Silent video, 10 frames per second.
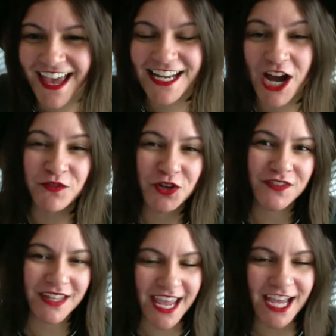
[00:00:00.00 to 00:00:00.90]
now, if you're on
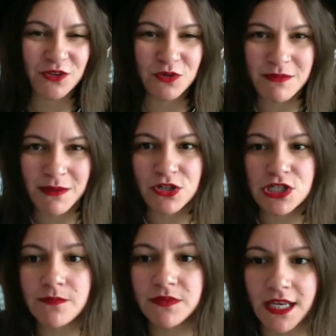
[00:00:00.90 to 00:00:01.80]
the annual
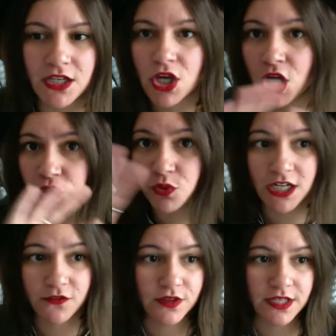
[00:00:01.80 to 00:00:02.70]
membership, then you get
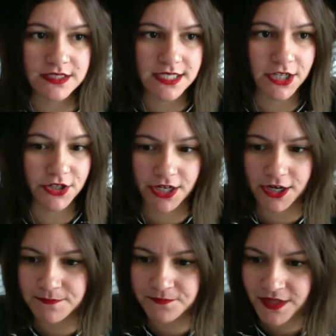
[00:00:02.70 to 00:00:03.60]
it for the entire
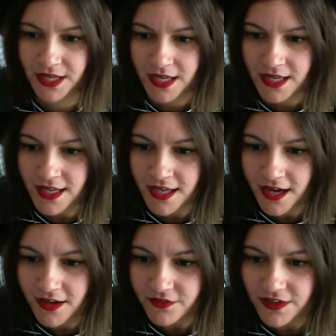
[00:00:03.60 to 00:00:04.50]
year.
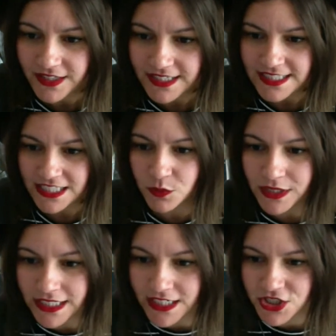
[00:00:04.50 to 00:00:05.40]
Vivian says, We
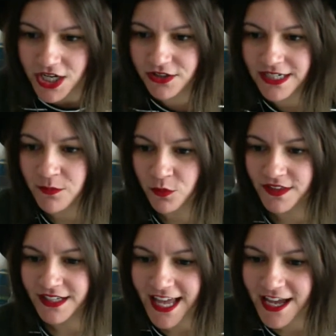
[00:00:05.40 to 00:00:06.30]
need each other now more
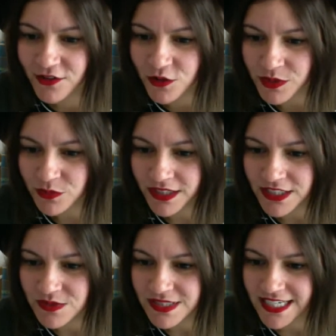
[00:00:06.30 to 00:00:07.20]
than ever. We really
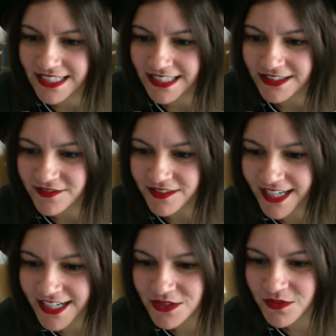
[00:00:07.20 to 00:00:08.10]
do sending love and
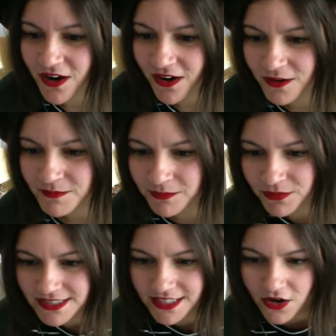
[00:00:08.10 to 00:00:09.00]
light to all
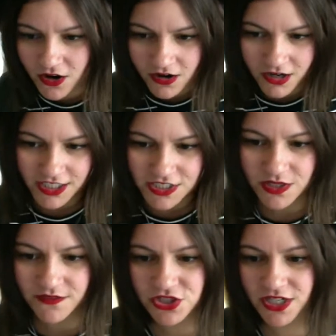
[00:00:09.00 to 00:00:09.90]
members and all artists
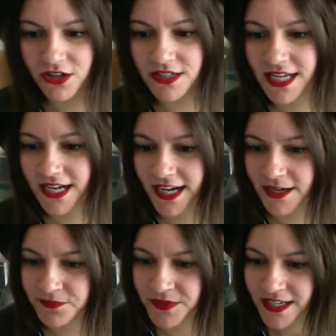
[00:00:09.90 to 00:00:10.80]
who have shared our
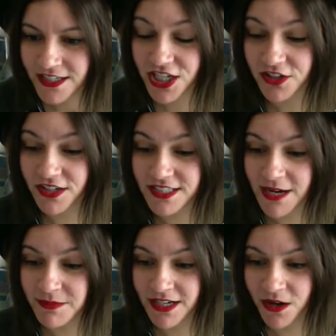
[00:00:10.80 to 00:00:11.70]
time, shared their
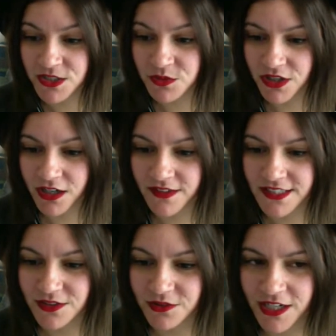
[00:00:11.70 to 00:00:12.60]
time and knowledge with all of
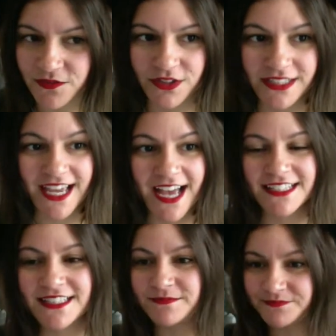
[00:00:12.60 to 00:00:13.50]
us. So grateful.
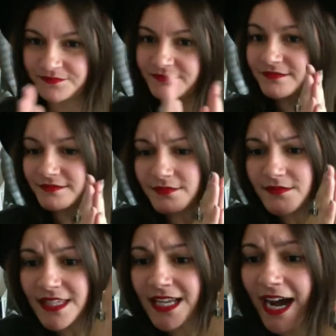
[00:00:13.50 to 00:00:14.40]
Yes,
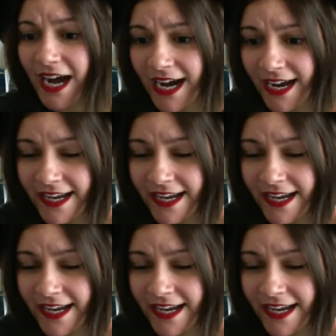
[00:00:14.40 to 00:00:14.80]
I